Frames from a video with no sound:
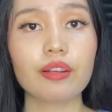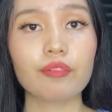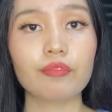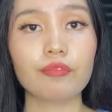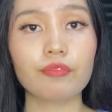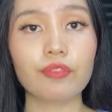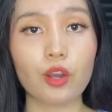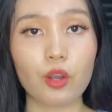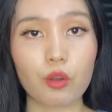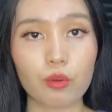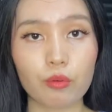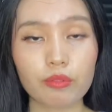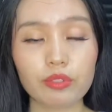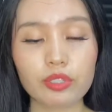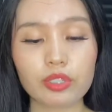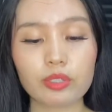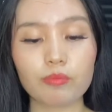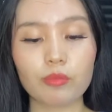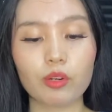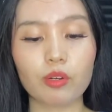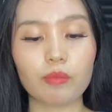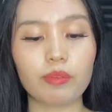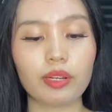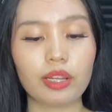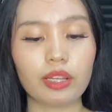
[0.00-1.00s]
phones,
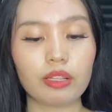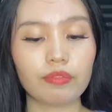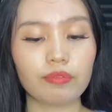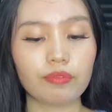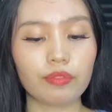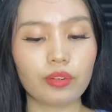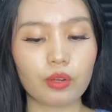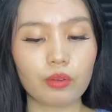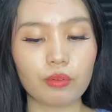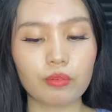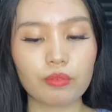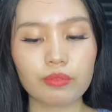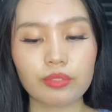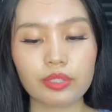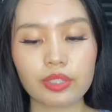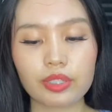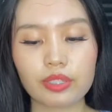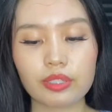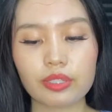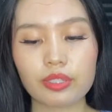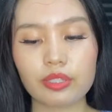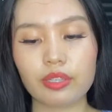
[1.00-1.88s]
mobile phones,